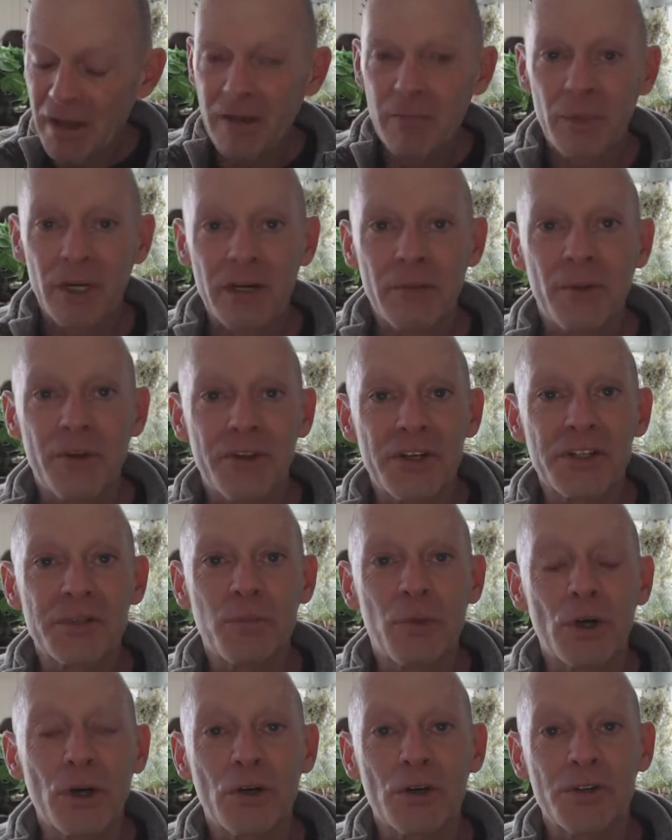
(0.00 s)
But this
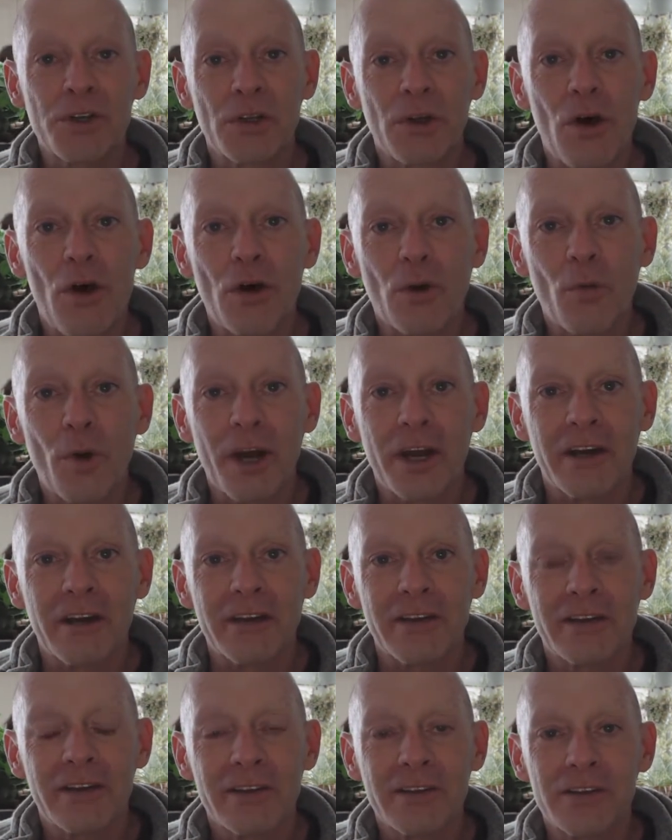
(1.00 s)
book goes a long
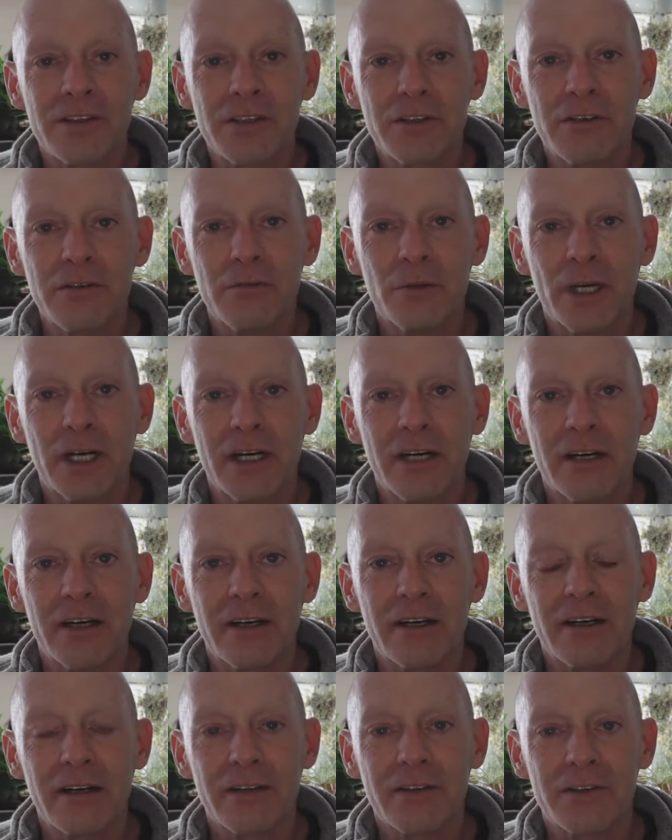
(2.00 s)
way
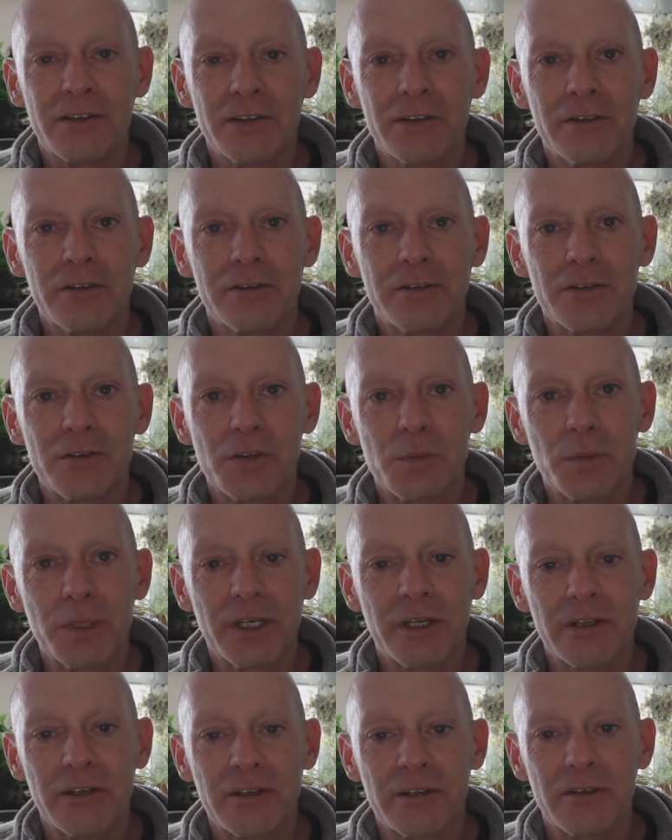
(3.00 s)
to
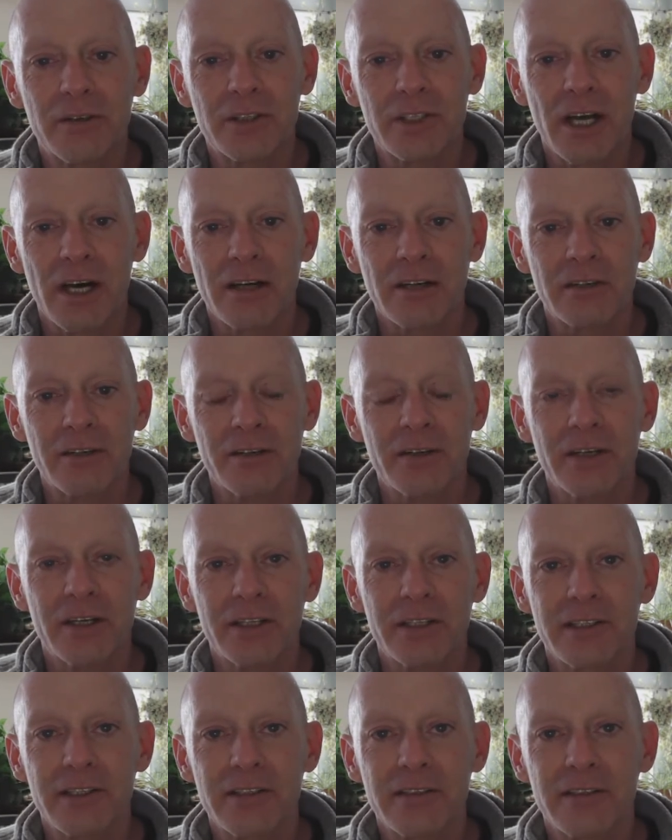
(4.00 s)
speaking to exactly
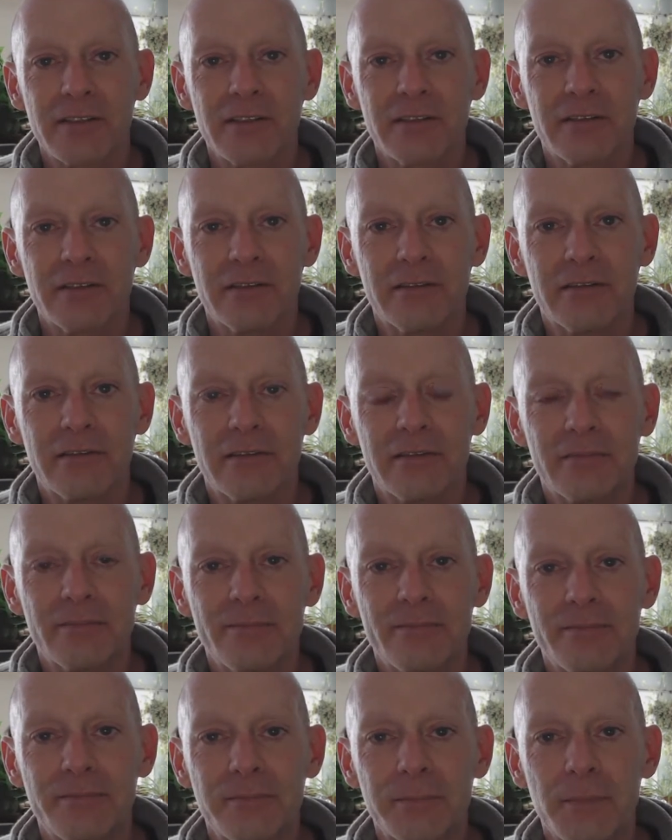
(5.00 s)
this.
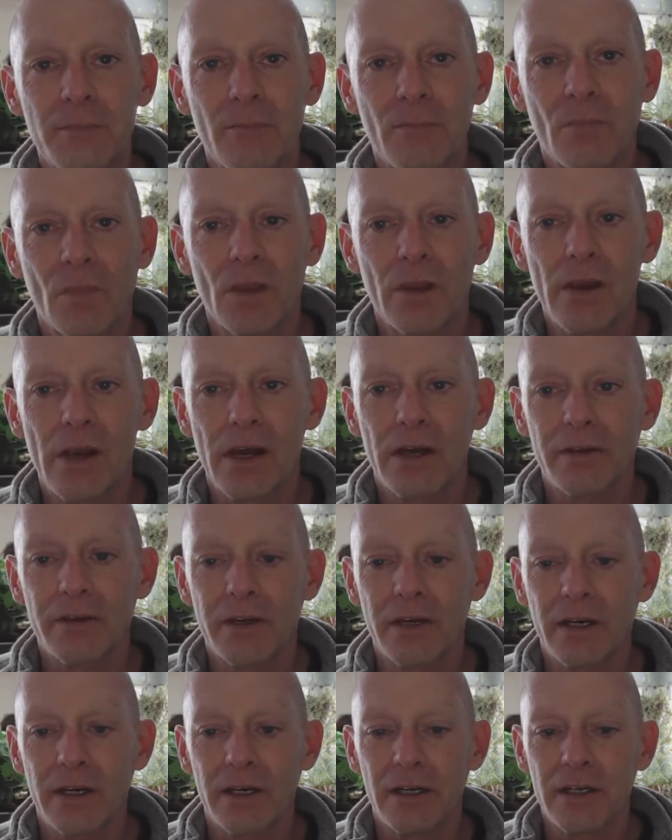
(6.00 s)

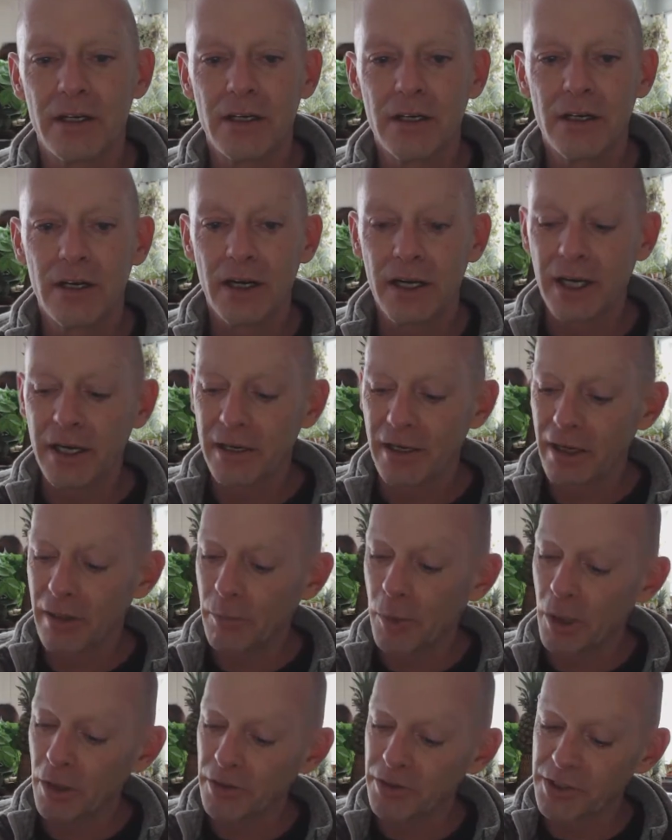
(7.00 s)
And again, I
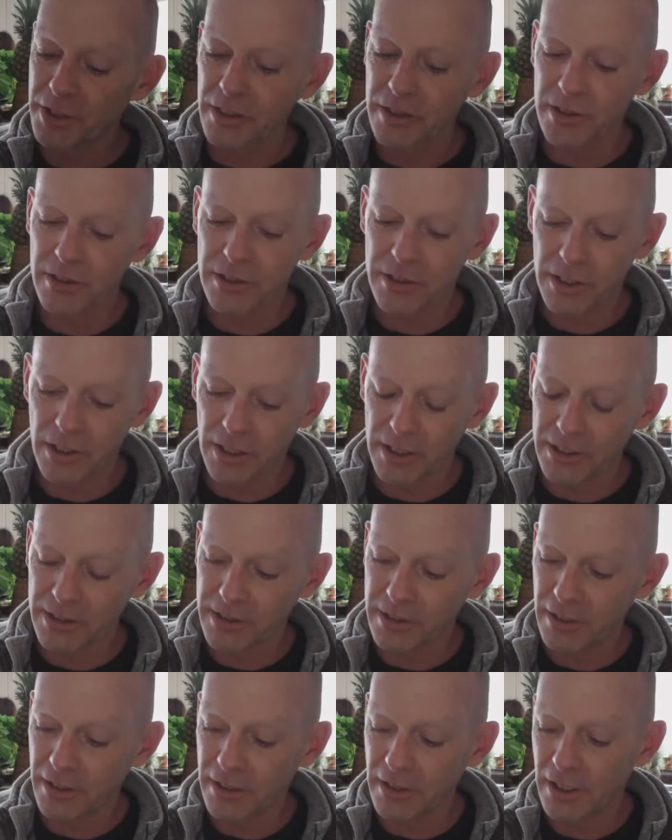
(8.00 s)

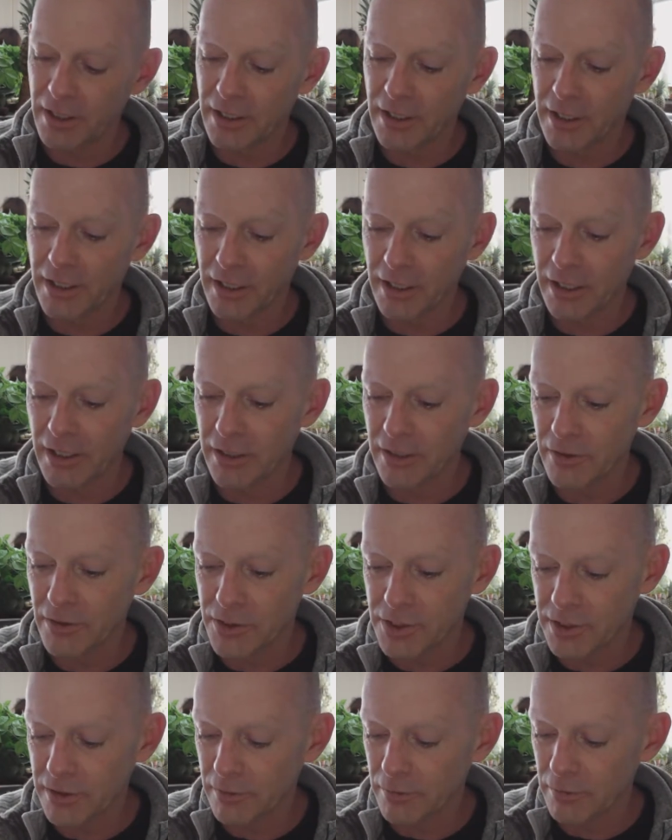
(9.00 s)
apologize. I got to get
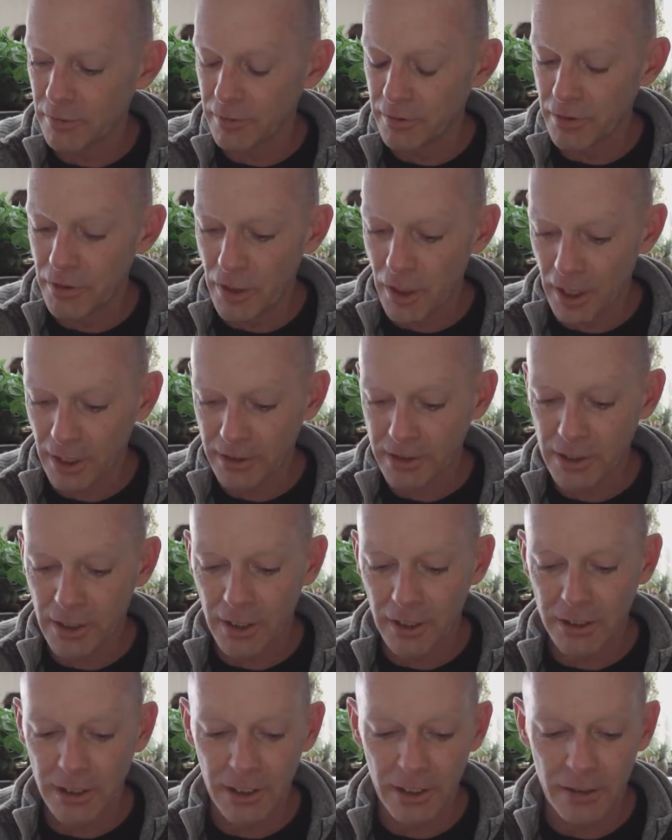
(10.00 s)
used to not
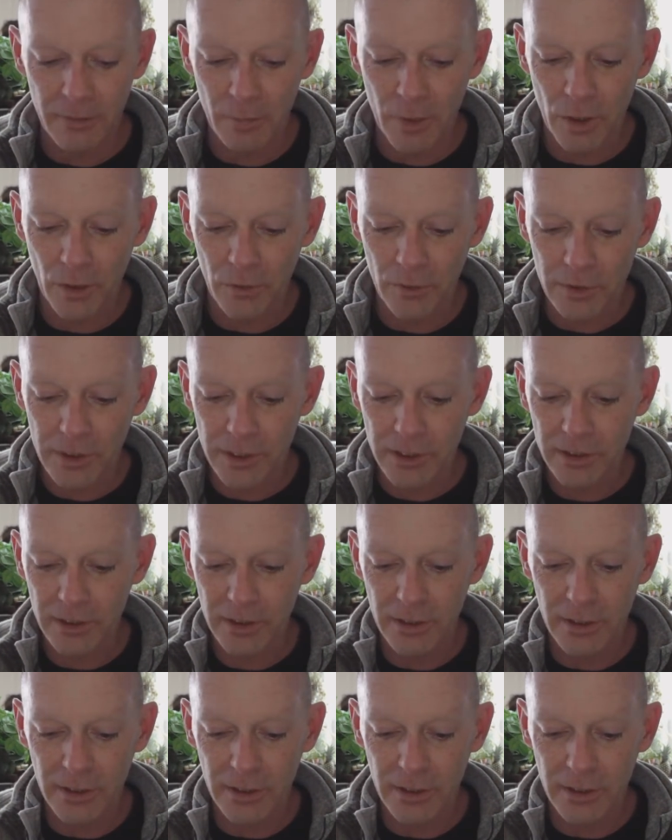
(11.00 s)
talking about